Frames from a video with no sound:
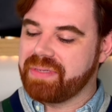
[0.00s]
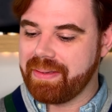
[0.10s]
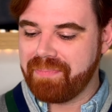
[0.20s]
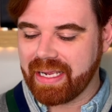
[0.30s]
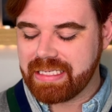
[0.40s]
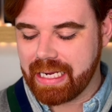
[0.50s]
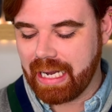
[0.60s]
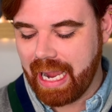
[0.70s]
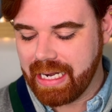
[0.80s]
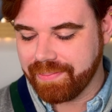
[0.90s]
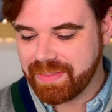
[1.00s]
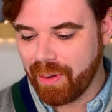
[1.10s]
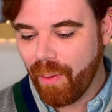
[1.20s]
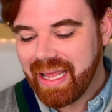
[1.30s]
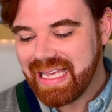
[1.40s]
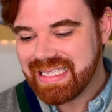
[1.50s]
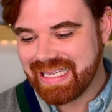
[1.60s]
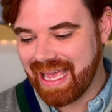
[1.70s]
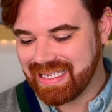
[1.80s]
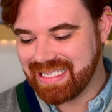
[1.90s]
some big ticket items, but what he
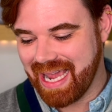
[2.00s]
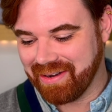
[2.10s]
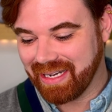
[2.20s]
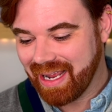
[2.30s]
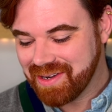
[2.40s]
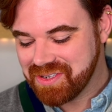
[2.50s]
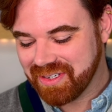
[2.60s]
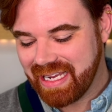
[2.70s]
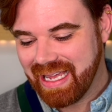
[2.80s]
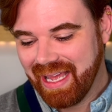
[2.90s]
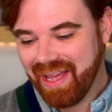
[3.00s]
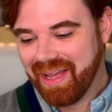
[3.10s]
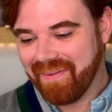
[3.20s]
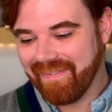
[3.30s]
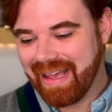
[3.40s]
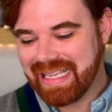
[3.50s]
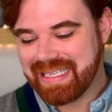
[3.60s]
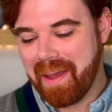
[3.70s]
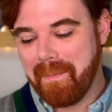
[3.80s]
said to Town and Country was